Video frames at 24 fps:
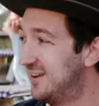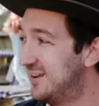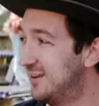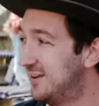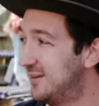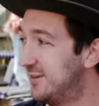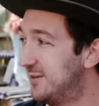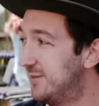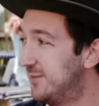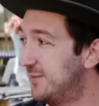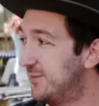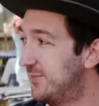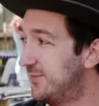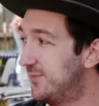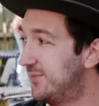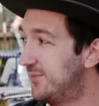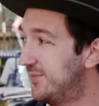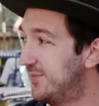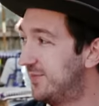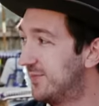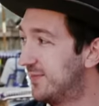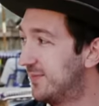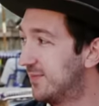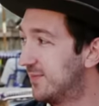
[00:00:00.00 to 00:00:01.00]

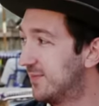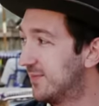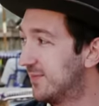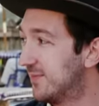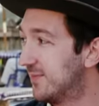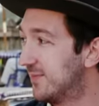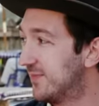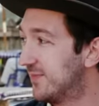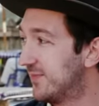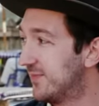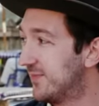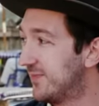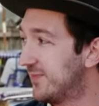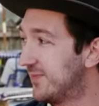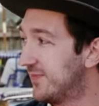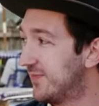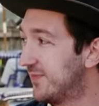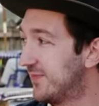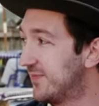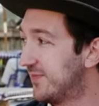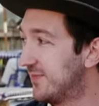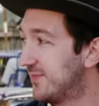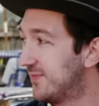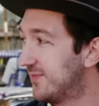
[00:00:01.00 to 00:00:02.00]

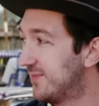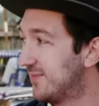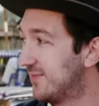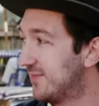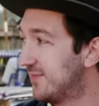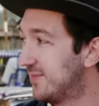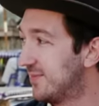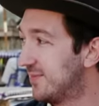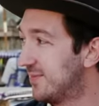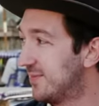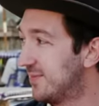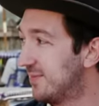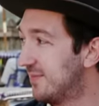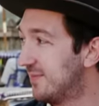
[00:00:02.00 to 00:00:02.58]
No words are spoken by the person on screen.